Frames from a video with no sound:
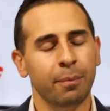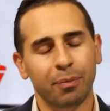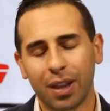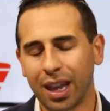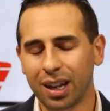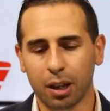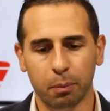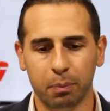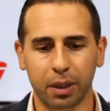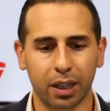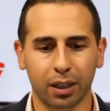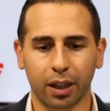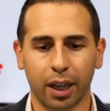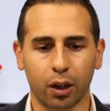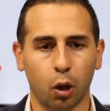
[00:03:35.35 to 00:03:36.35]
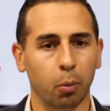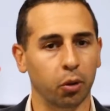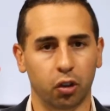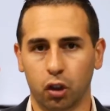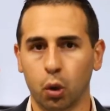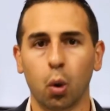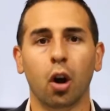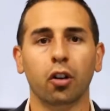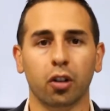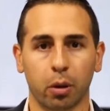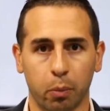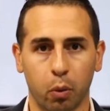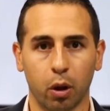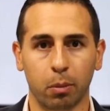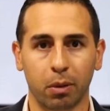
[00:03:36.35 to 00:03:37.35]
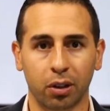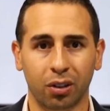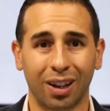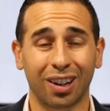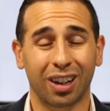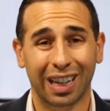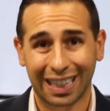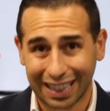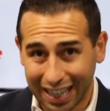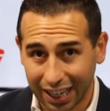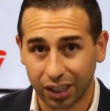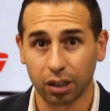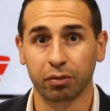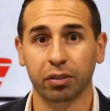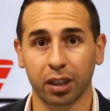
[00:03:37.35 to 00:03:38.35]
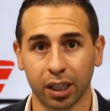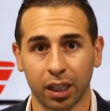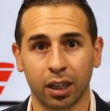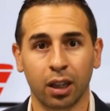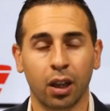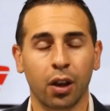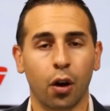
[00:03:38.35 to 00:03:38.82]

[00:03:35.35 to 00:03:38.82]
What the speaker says: It ended up being like almost 200 appointments collectively